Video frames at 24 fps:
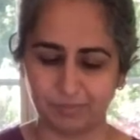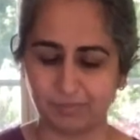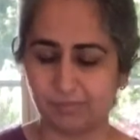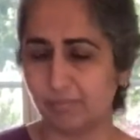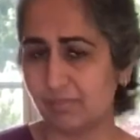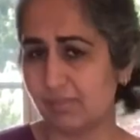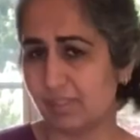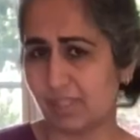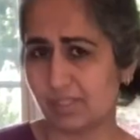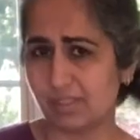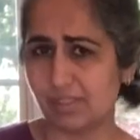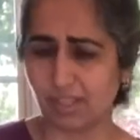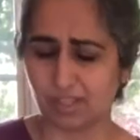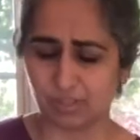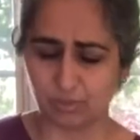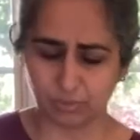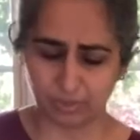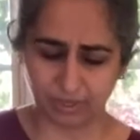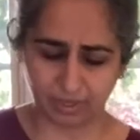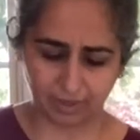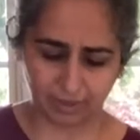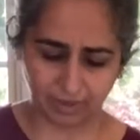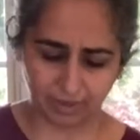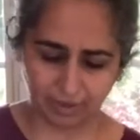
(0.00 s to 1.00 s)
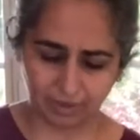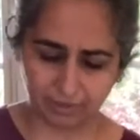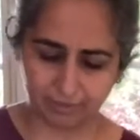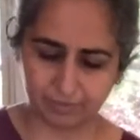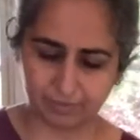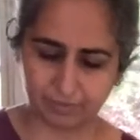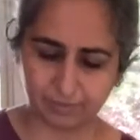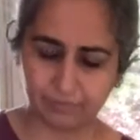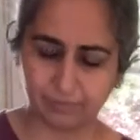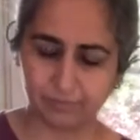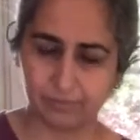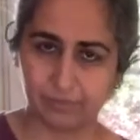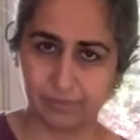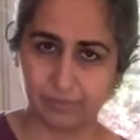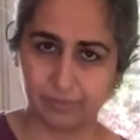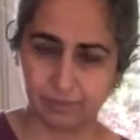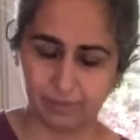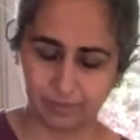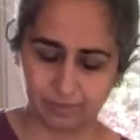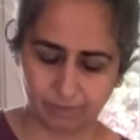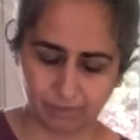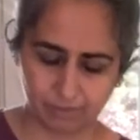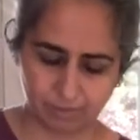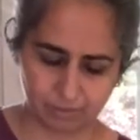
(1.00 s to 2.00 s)
since that's what I have.
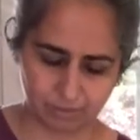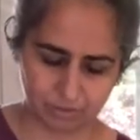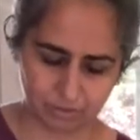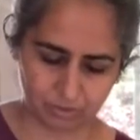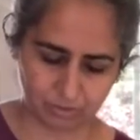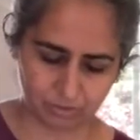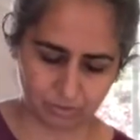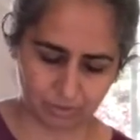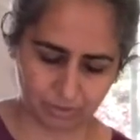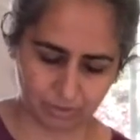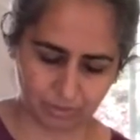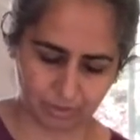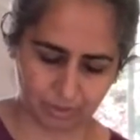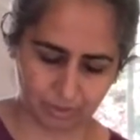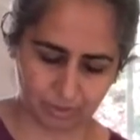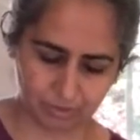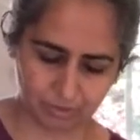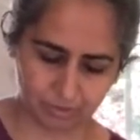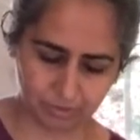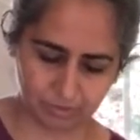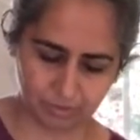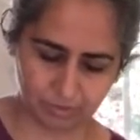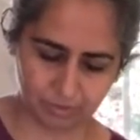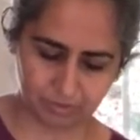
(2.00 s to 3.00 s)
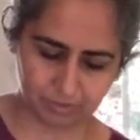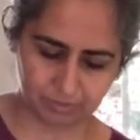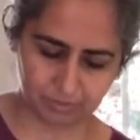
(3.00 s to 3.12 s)
So there it goes.